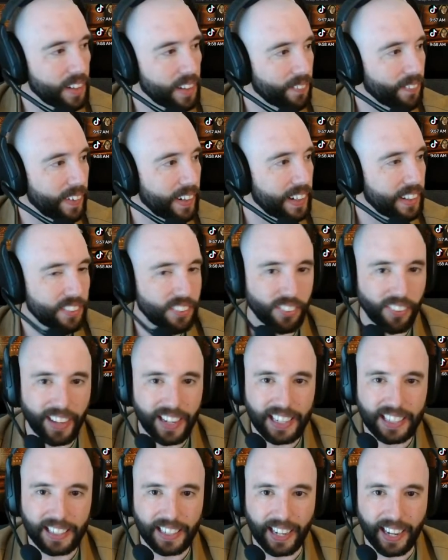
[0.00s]
at what it's
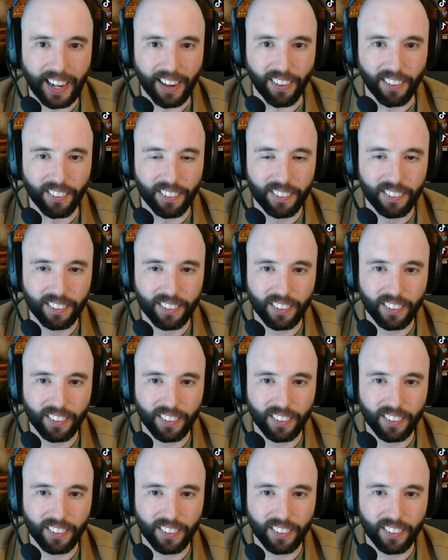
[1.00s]
like now.